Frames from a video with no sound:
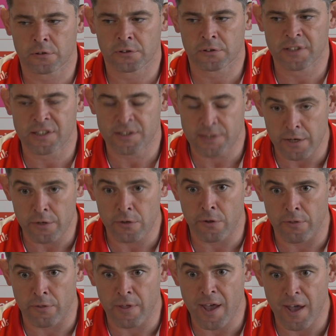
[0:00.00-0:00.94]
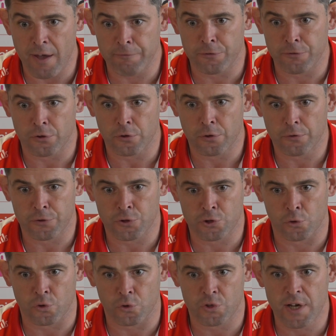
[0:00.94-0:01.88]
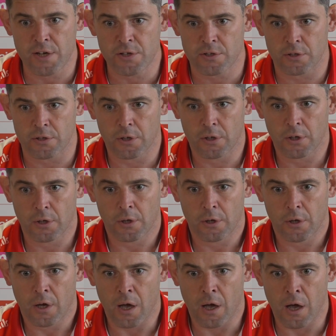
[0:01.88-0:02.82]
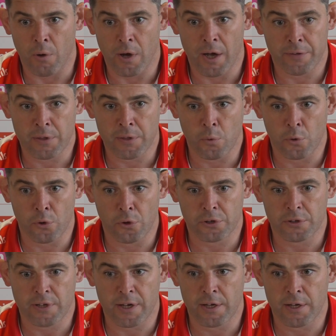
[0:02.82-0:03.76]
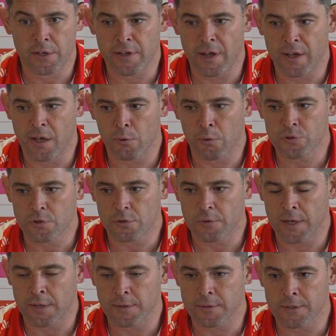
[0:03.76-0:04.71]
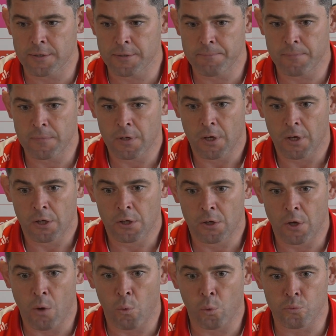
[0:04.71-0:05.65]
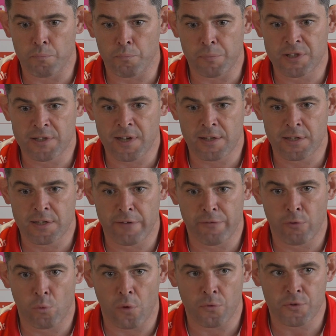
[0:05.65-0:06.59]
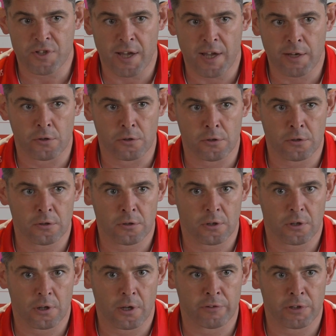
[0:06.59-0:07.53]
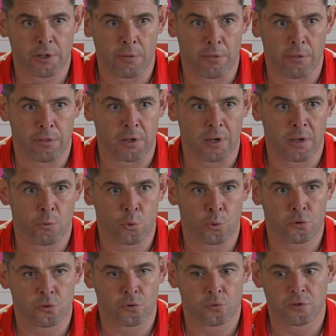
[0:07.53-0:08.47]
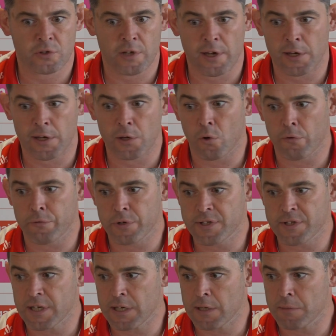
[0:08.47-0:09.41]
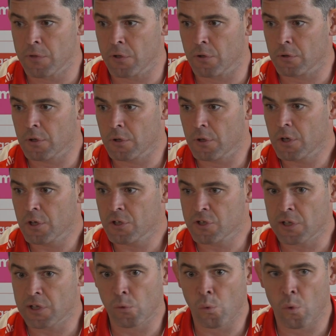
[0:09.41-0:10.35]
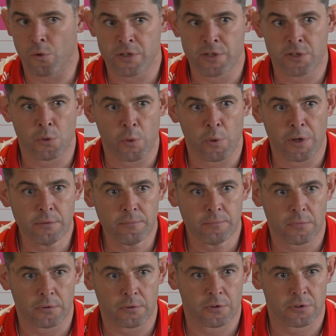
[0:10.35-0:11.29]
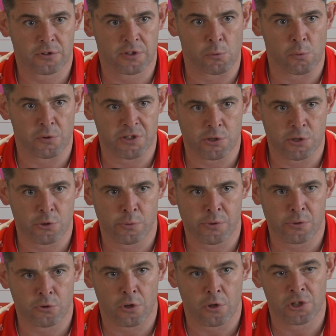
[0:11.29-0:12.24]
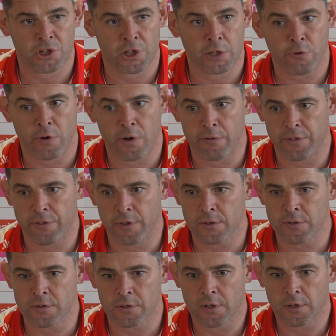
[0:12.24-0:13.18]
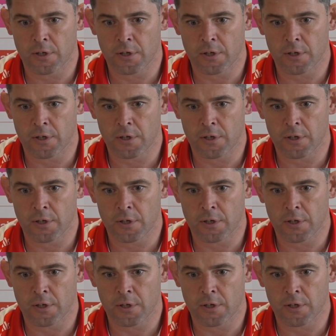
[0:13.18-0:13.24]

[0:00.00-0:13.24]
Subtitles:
desire that they have for success, how hard they work day in, day out. And, you know, I wouldn't be sat here for one second if I didn't think I was taking over a team that still wanted to win, still wanted to achieve great things.